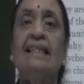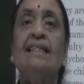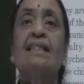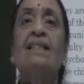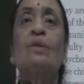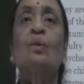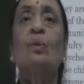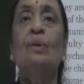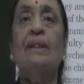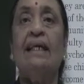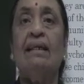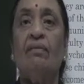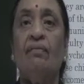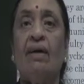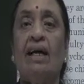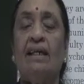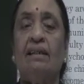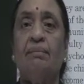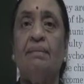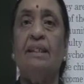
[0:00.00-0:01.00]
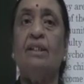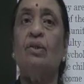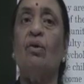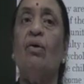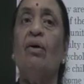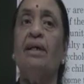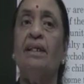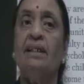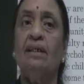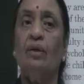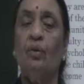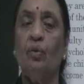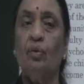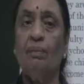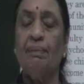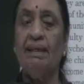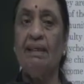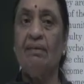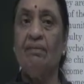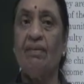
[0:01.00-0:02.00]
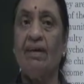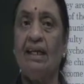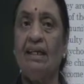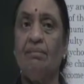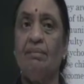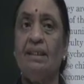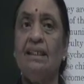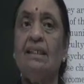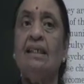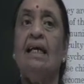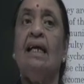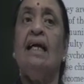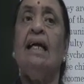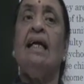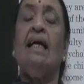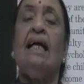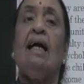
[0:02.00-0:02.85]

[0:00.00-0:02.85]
in a school environment or in a home environment,